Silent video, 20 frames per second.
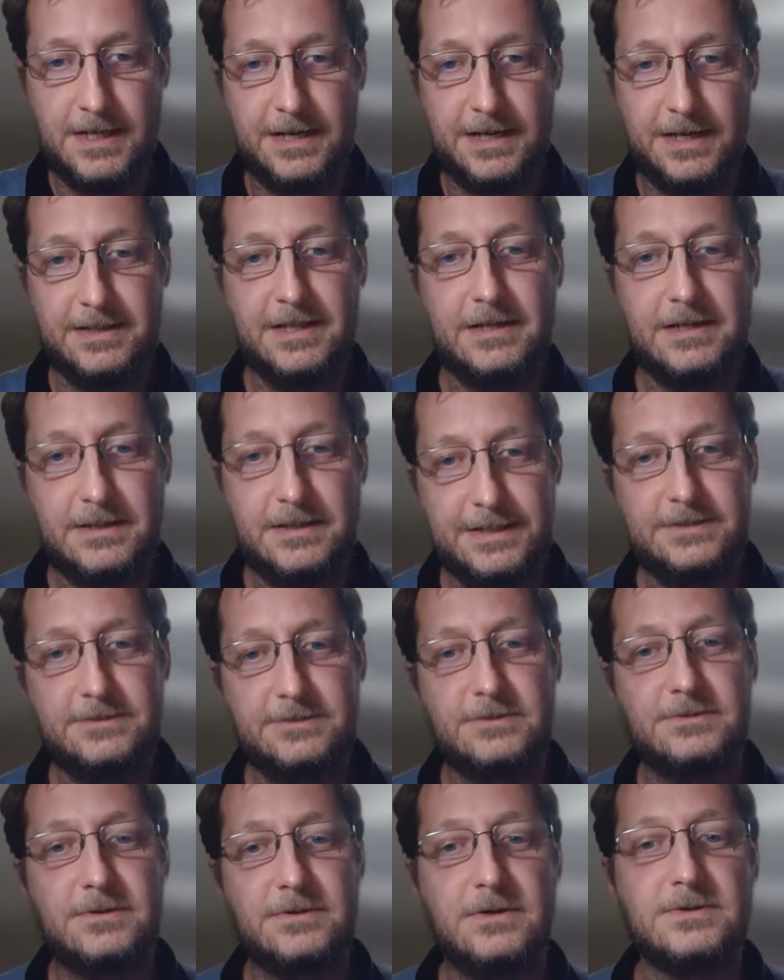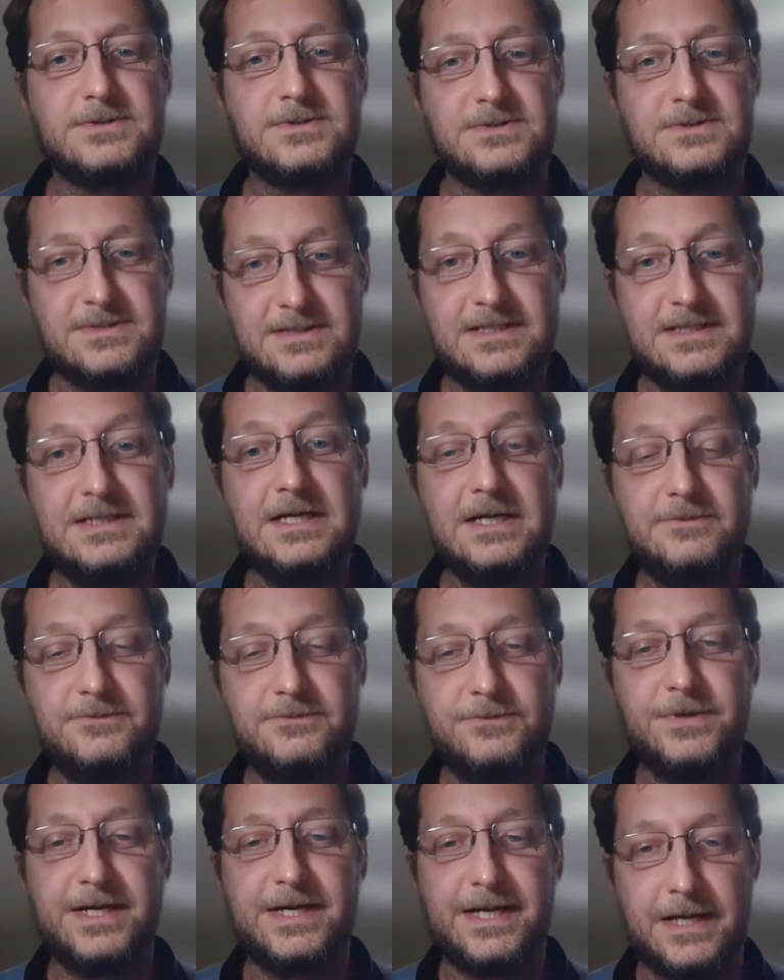and then later on also see
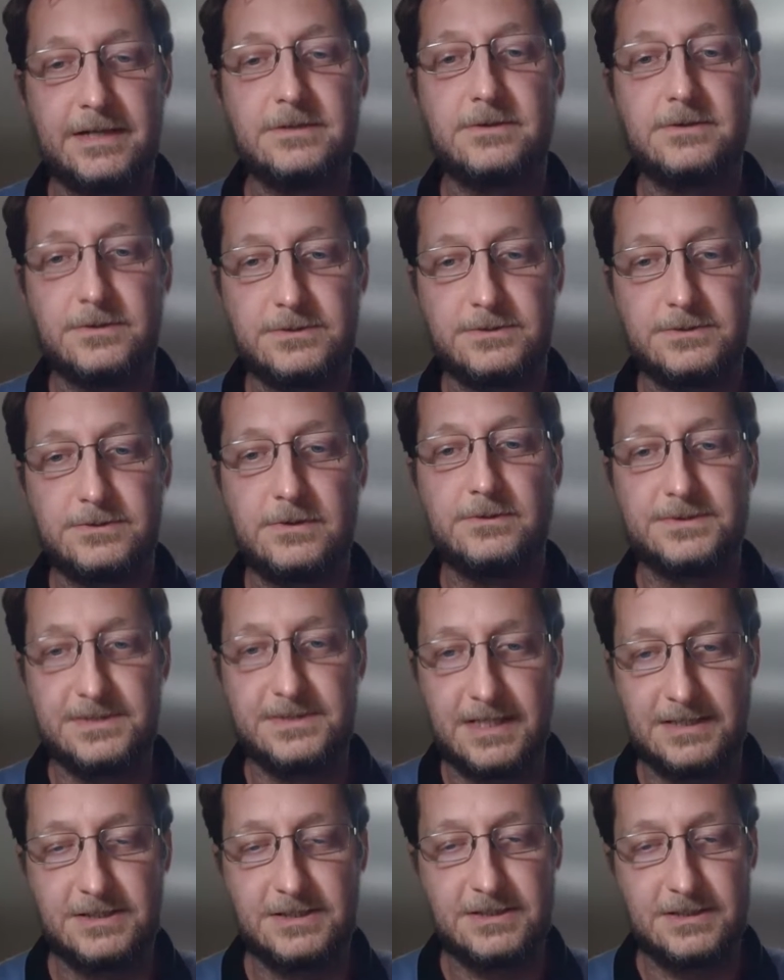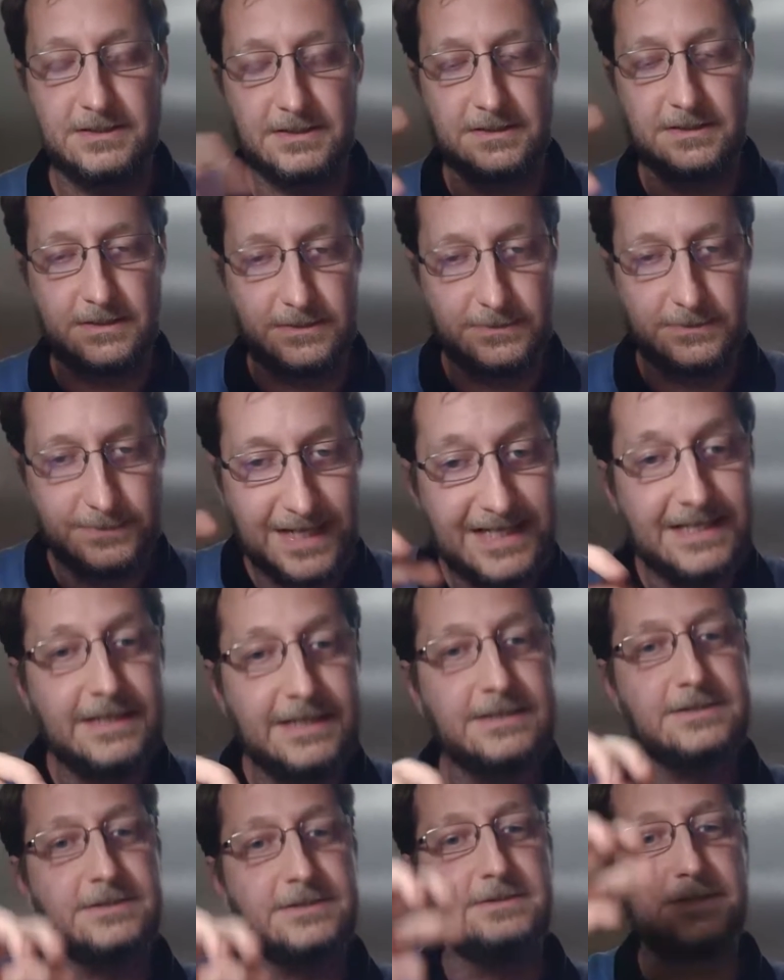if we can control such a
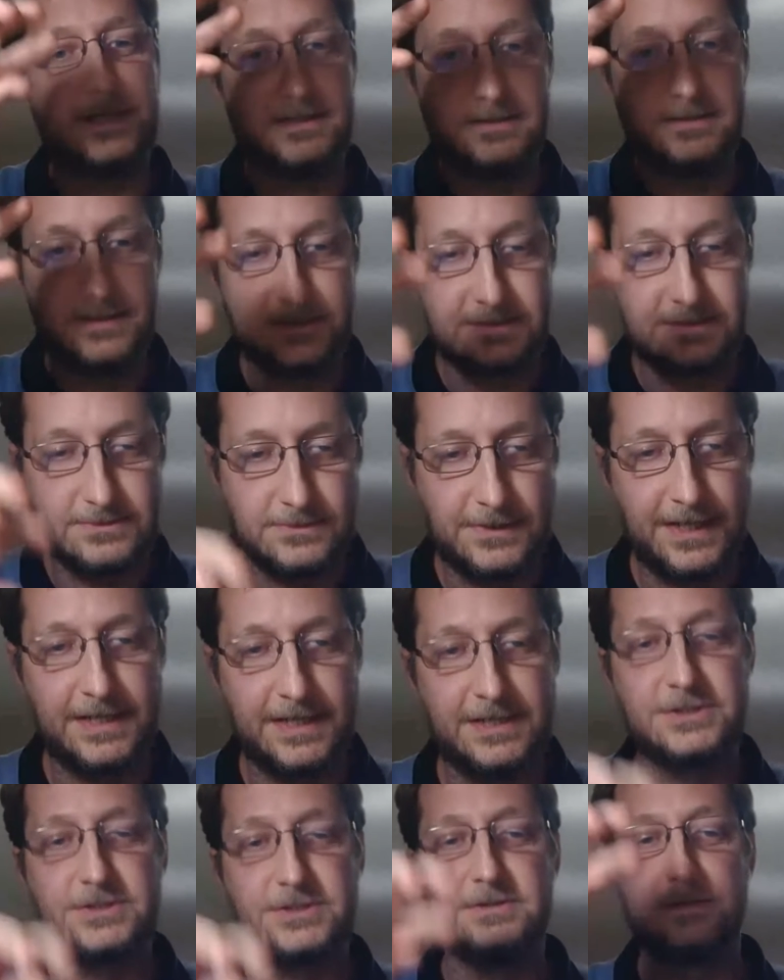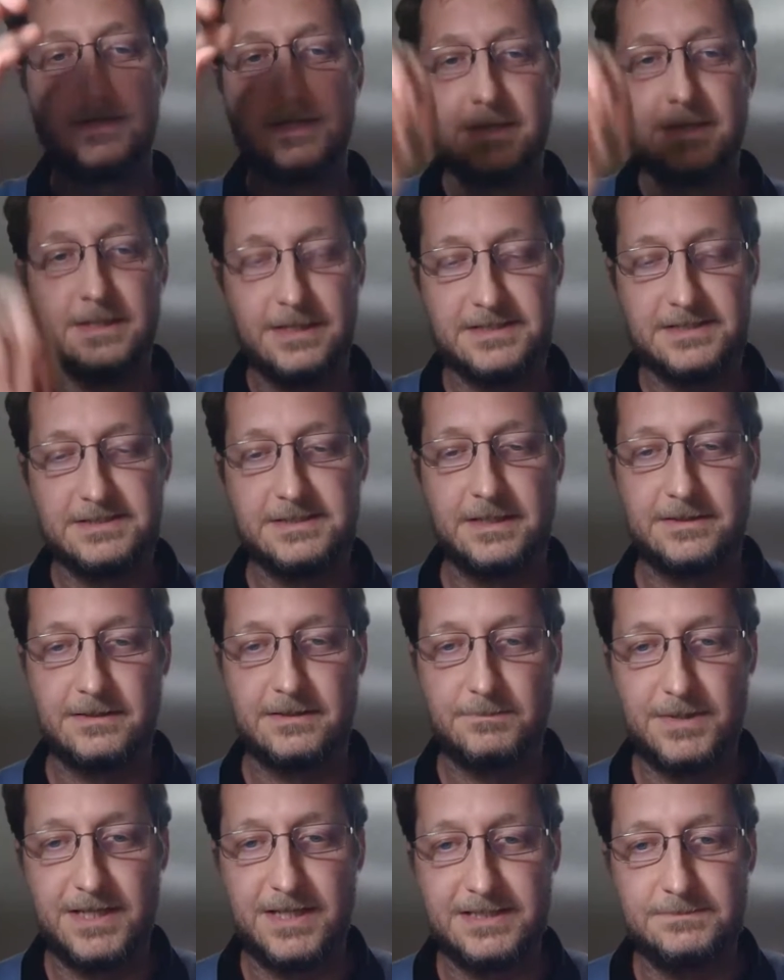radiator in its location inside
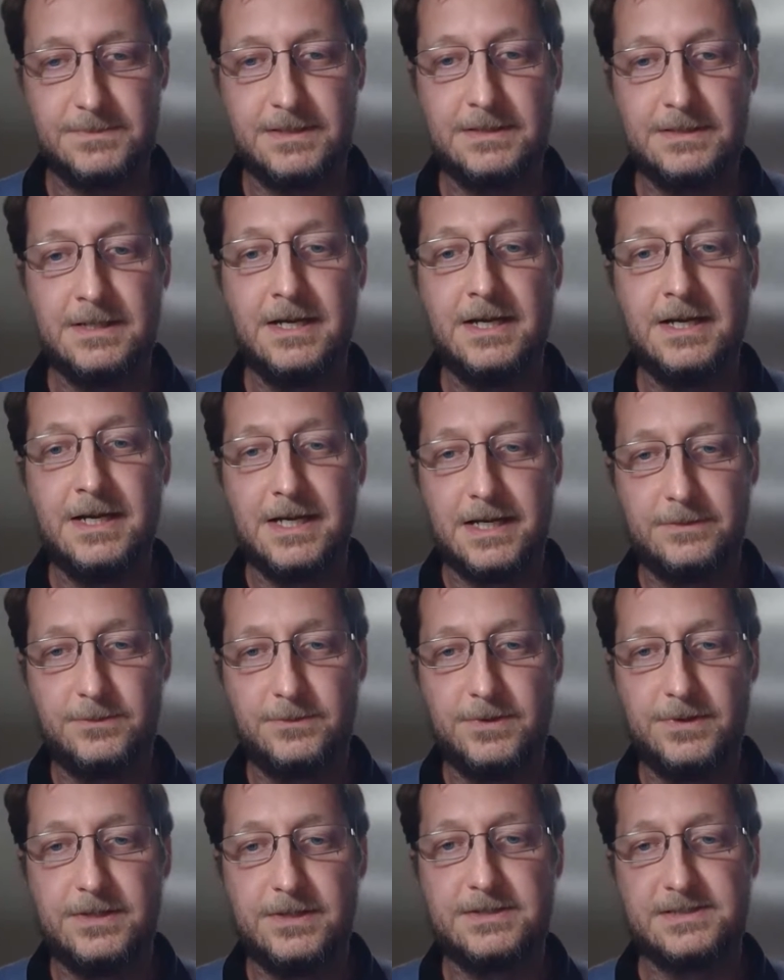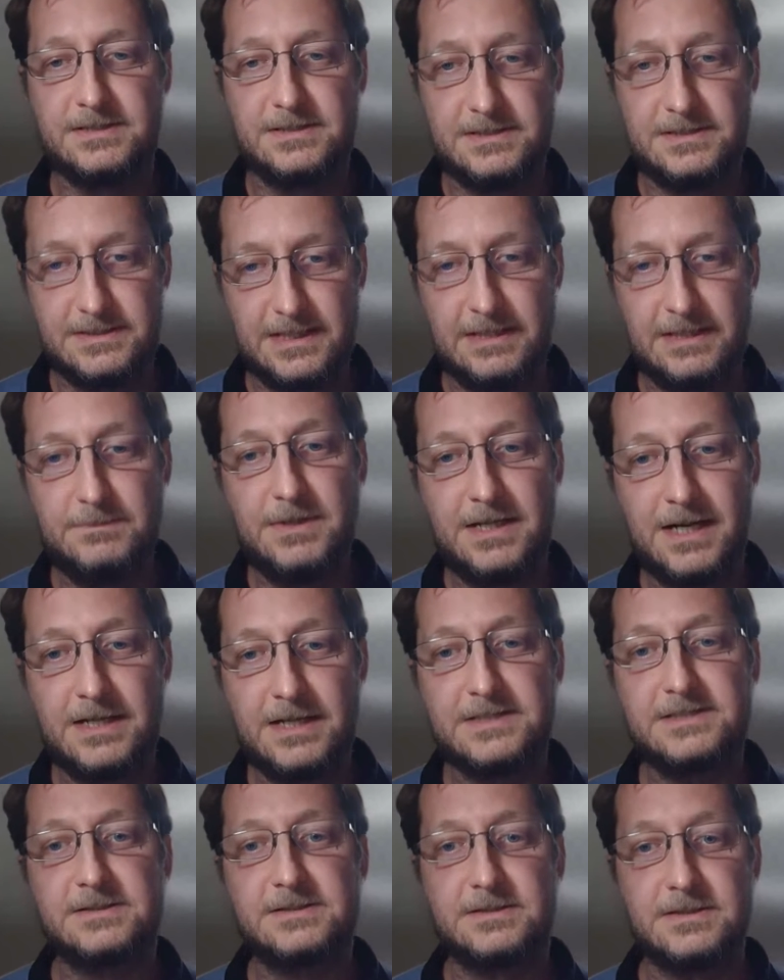the plasma, and with this
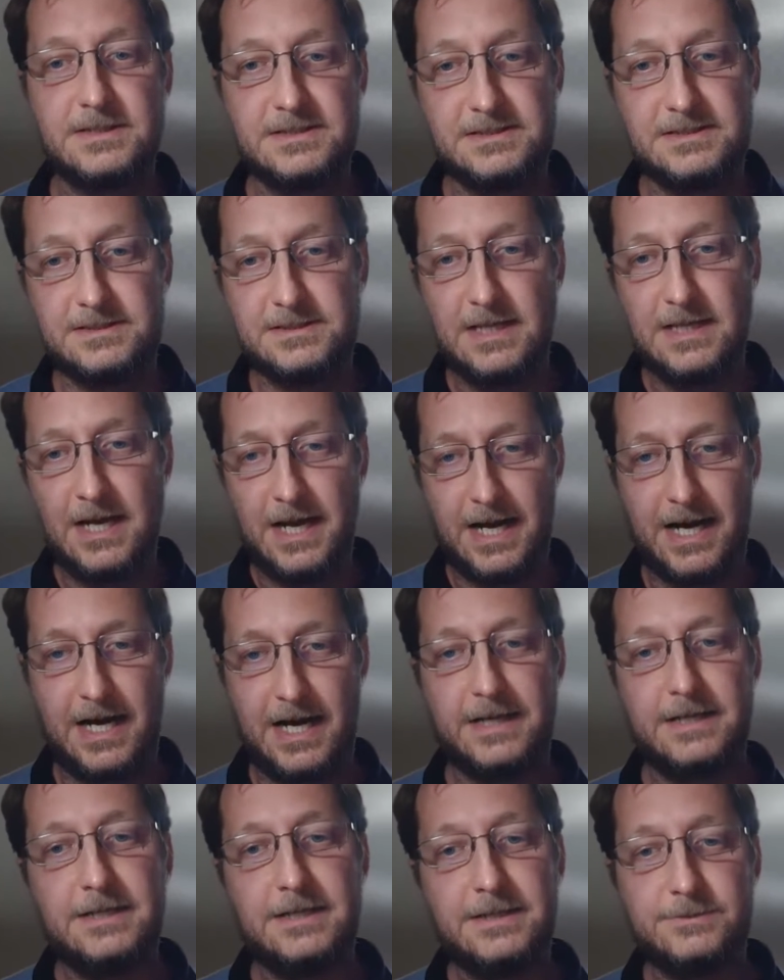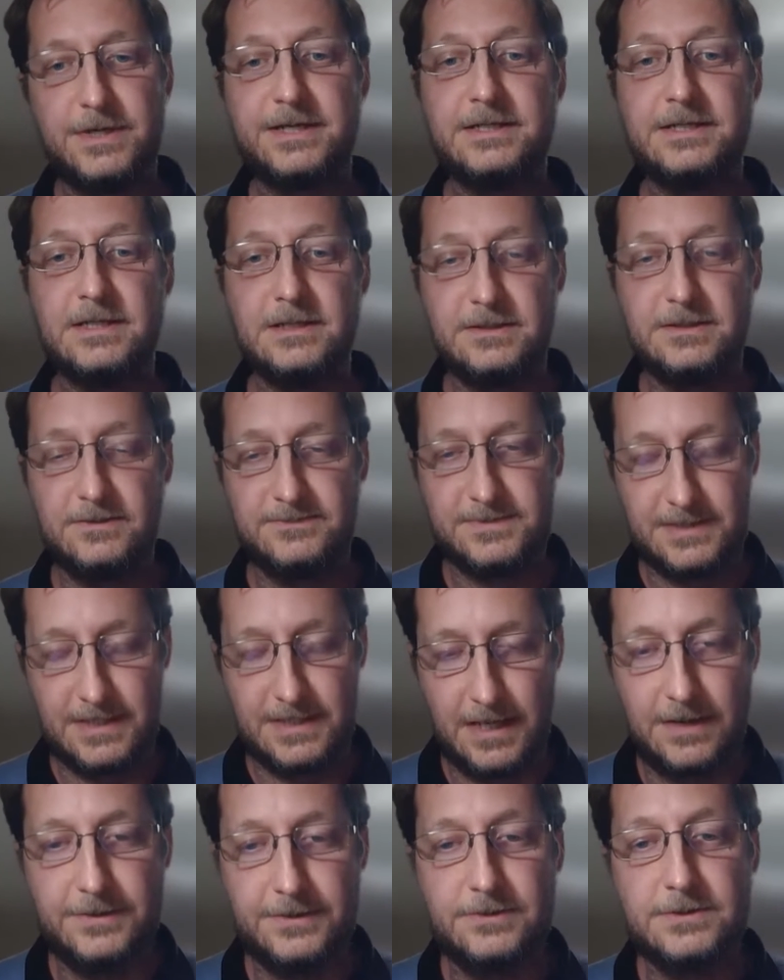stabilize this highly radiative
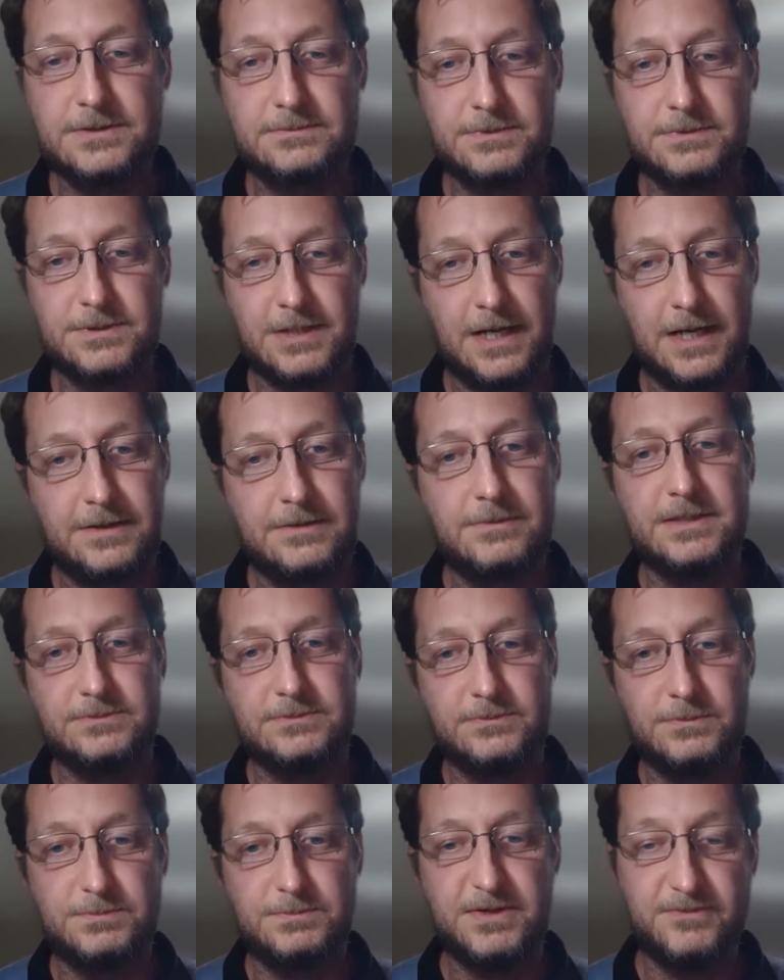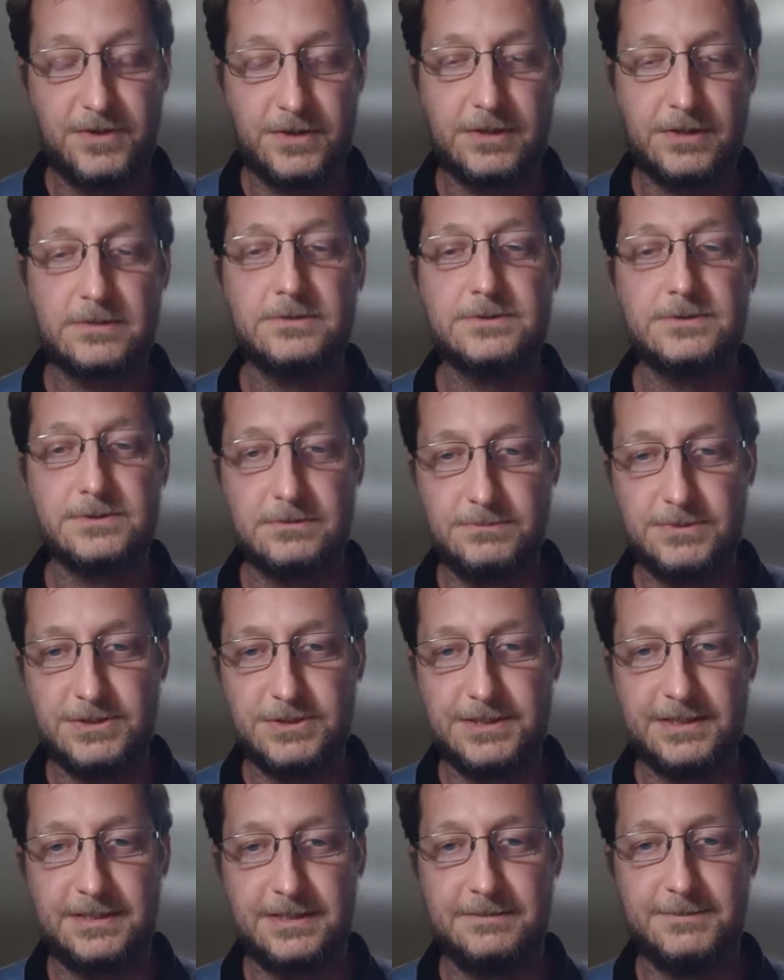scenarios, which otherwise would be very close to
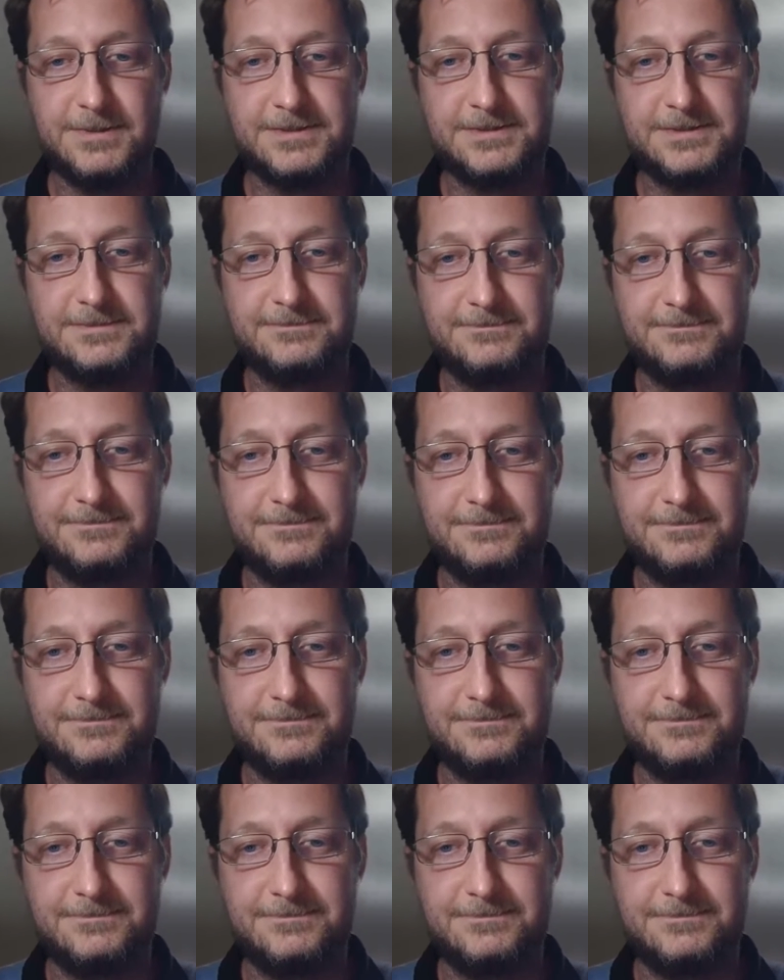machine limits.